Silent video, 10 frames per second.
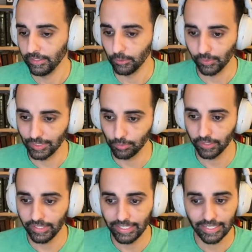And when he's
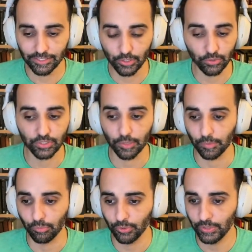bloodied, he gets to do
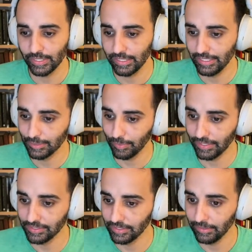something pretty
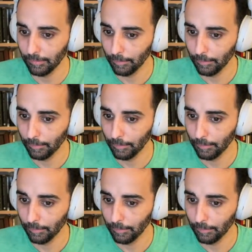spicy.